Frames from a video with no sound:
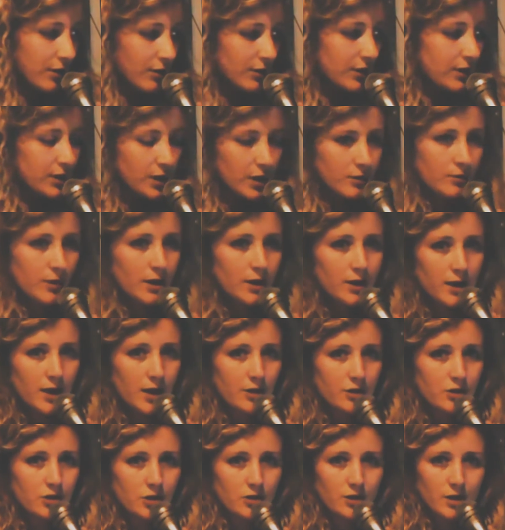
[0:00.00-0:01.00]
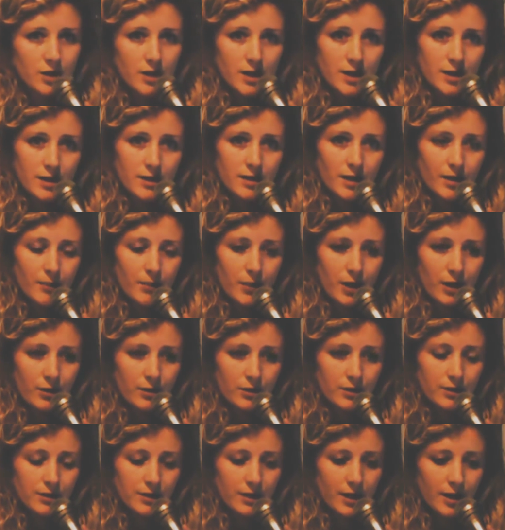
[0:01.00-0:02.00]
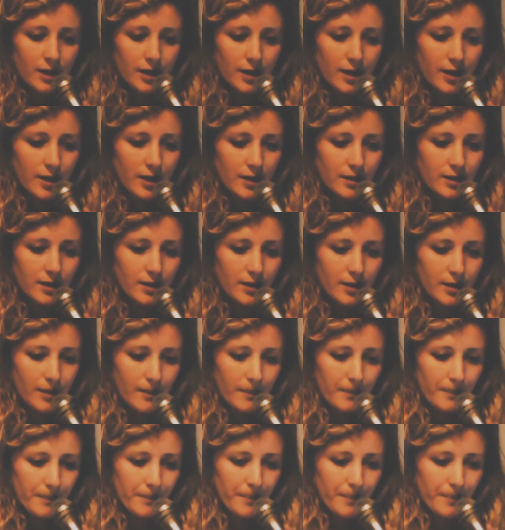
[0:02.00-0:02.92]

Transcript: continually adjourned about there